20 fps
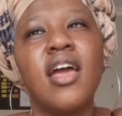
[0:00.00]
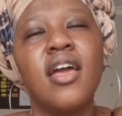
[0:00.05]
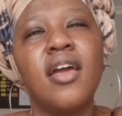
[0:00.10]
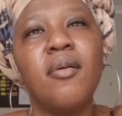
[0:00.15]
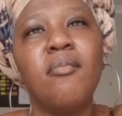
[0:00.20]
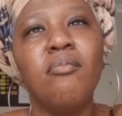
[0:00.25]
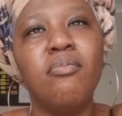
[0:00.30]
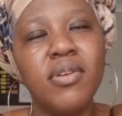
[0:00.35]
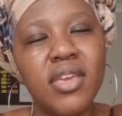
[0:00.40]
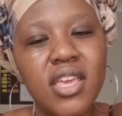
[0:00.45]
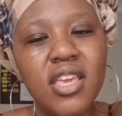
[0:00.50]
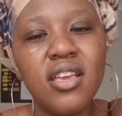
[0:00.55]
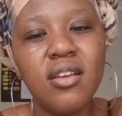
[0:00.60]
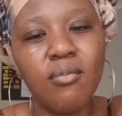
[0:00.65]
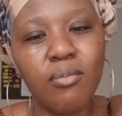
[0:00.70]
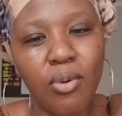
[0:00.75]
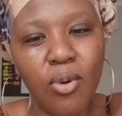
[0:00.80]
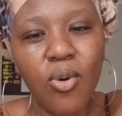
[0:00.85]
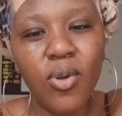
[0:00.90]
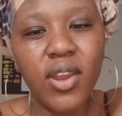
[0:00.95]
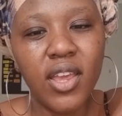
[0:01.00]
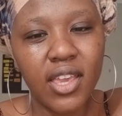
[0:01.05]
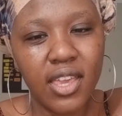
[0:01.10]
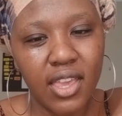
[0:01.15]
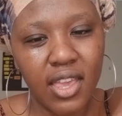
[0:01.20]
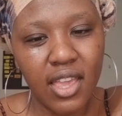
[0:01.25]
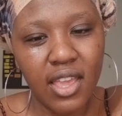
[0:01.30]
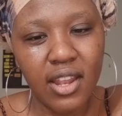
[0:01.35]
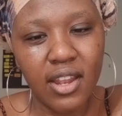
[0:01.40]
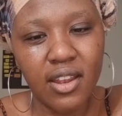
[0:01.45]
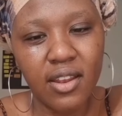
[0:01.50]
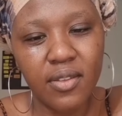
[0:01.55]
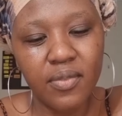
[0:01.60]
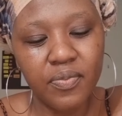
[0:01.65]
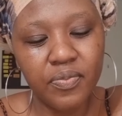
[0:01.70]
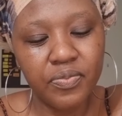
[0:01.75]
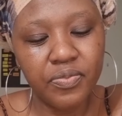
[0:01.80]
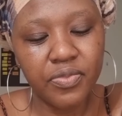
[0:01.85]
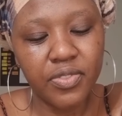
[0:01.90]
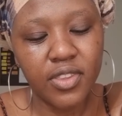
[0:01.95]
being born again
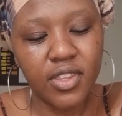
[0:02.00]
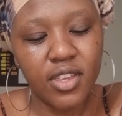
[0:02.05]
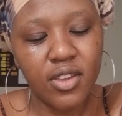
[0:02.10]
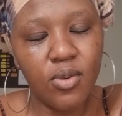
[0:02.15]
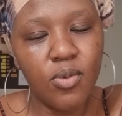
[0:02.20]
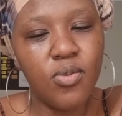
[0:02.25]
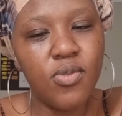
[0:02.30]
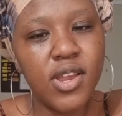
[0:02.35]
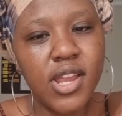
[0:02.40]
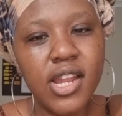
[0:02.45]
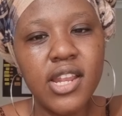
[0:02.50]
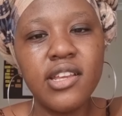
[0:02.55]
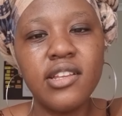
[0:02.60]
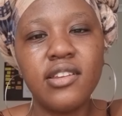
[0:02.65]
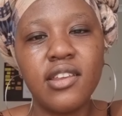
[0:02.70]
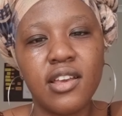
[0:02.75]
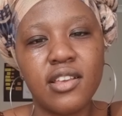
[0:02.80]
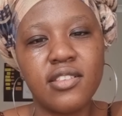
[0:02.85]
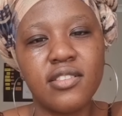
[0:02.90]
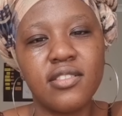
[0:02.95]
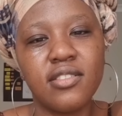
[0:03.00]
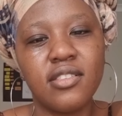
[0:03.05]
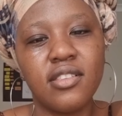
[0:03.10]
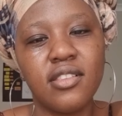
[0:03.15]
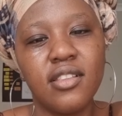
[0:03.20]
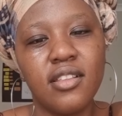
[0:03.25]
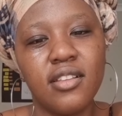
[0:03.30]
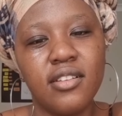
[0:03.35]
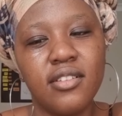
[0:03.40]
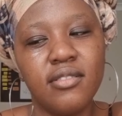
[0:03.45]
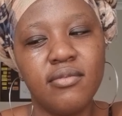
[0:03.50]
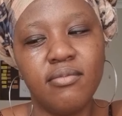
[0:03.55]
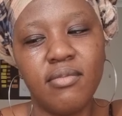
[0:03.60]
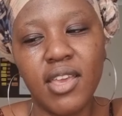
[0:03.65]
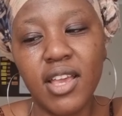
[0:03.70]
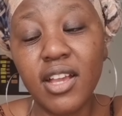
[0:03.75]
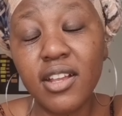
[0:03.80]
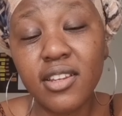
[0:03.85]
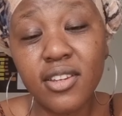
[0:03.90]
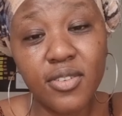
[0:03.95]
really does make a
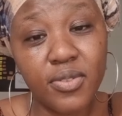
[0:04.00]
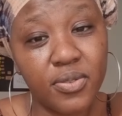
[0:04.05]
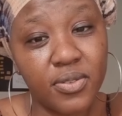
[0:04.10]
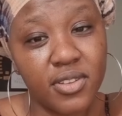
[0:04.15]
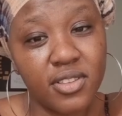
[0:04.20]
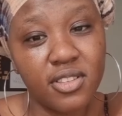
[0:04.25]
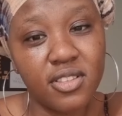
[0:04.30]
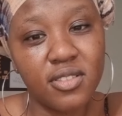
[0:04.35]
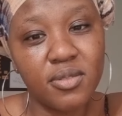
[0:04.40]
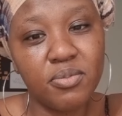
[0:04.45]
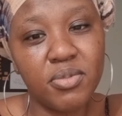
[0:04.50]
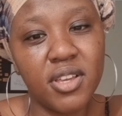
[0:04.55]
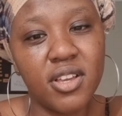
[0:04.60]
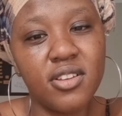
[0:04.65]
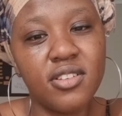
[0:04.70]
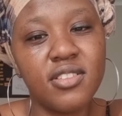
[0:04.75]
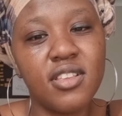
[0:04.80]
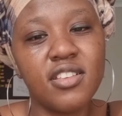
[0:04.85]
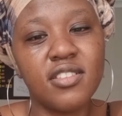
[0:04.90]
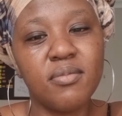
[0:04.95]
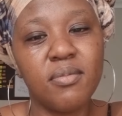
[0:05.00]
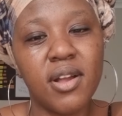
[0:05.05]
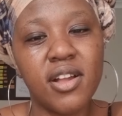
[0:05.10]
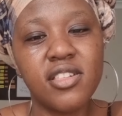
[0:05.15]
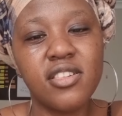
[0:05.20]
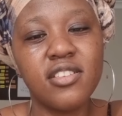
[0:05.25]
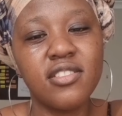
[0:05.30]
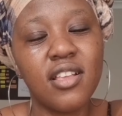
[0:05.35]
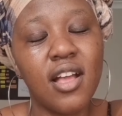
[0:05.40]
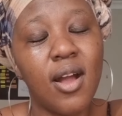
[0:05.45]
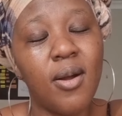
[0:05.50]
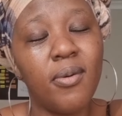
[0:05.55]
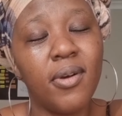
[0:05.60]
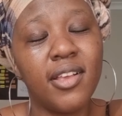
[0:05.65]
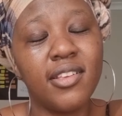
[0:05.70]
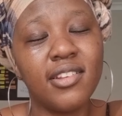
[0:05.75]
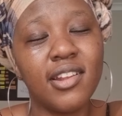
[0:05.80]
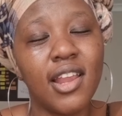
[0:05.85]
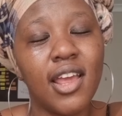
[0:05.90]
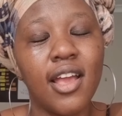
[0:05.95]
difference because as much as I was
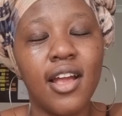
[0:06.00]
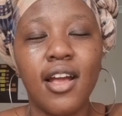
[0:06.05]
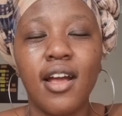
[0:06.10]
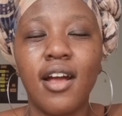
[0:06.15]
like,